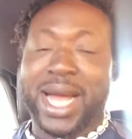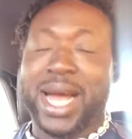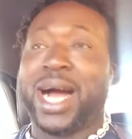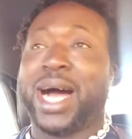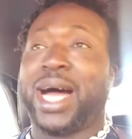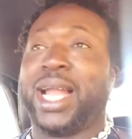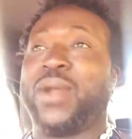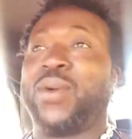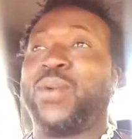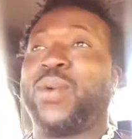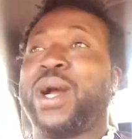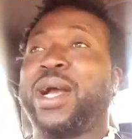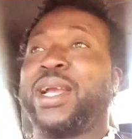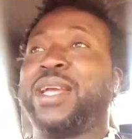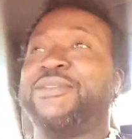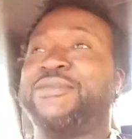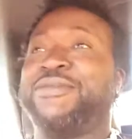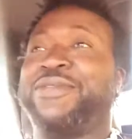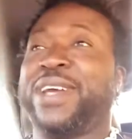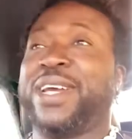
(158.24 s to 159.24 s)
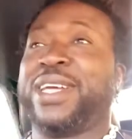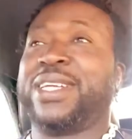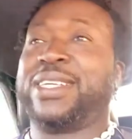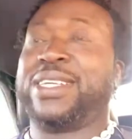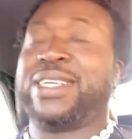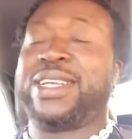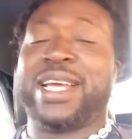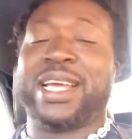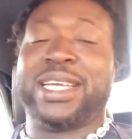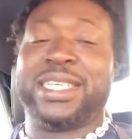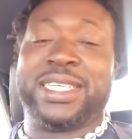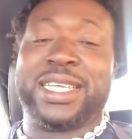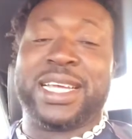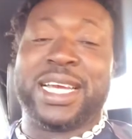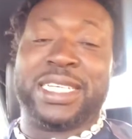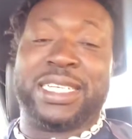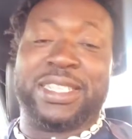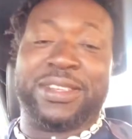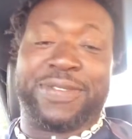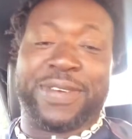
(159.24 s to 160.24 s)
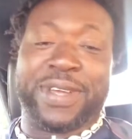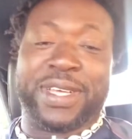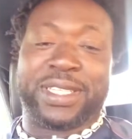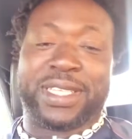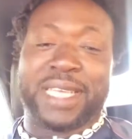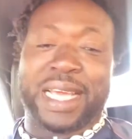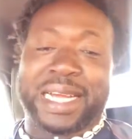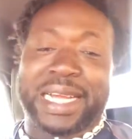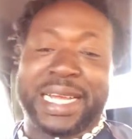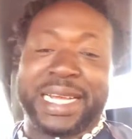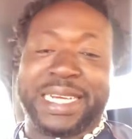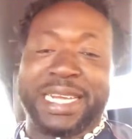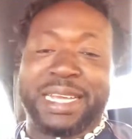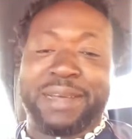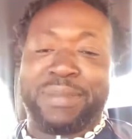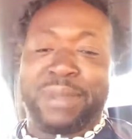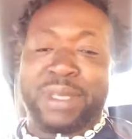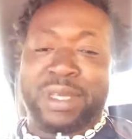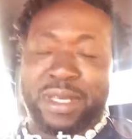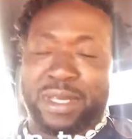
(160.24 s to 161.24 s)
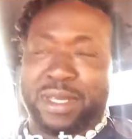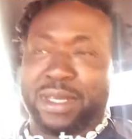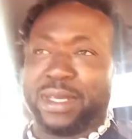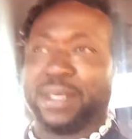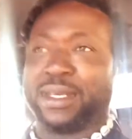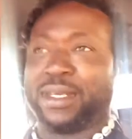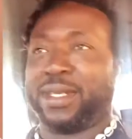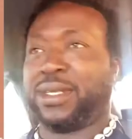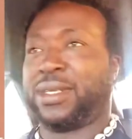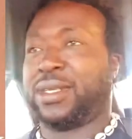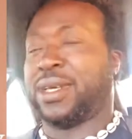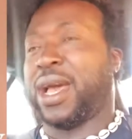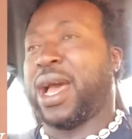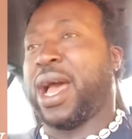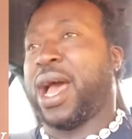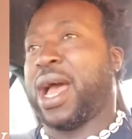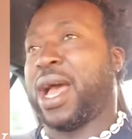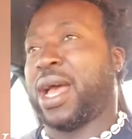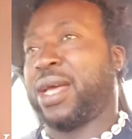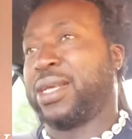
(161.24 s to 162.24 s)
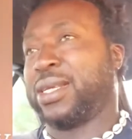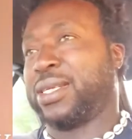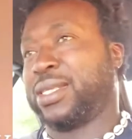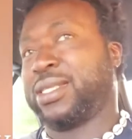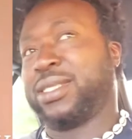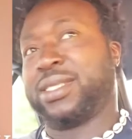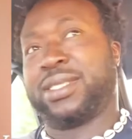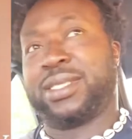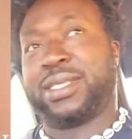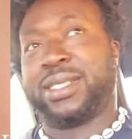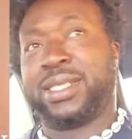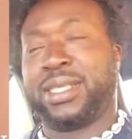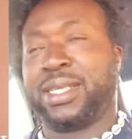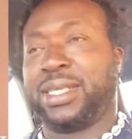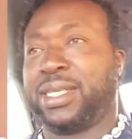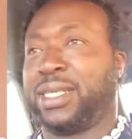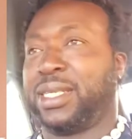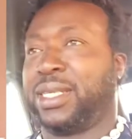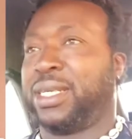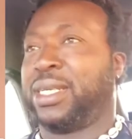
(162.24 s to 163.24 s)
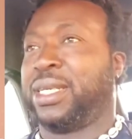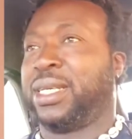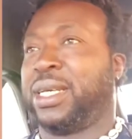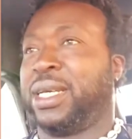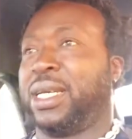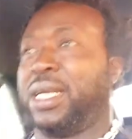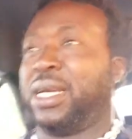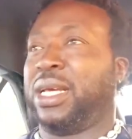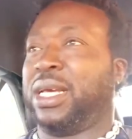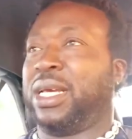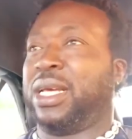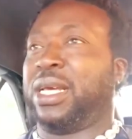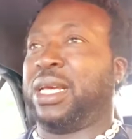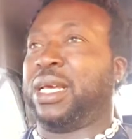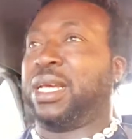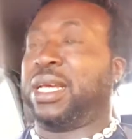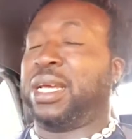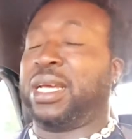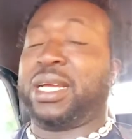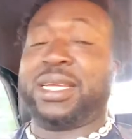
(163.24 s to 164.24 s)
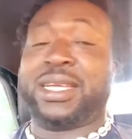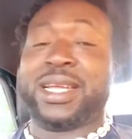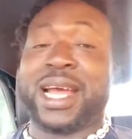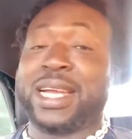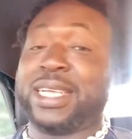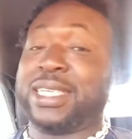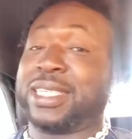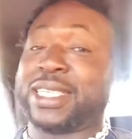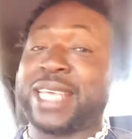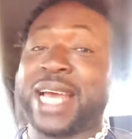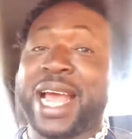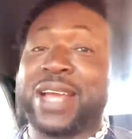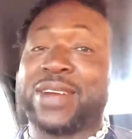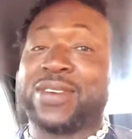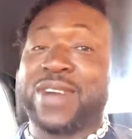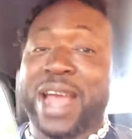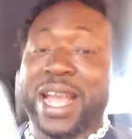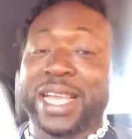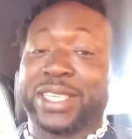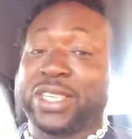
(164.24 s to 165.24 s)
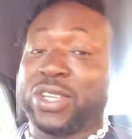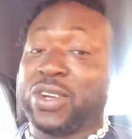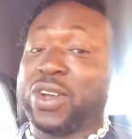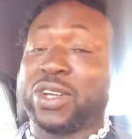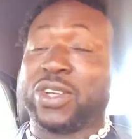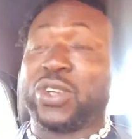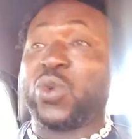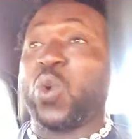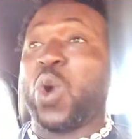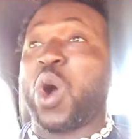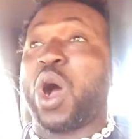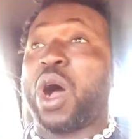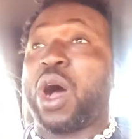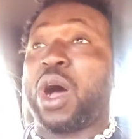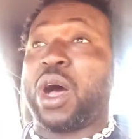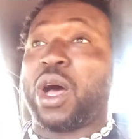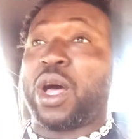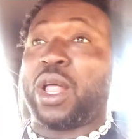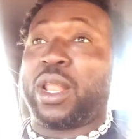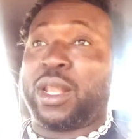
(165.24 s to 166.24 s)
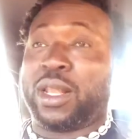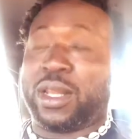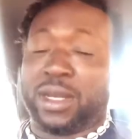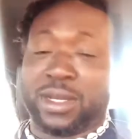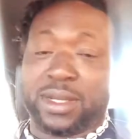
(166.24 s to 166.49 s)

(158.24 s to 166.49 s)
all of them invade the Nigerian Defense Academy. Ah, hey, there is handwriting on the wall.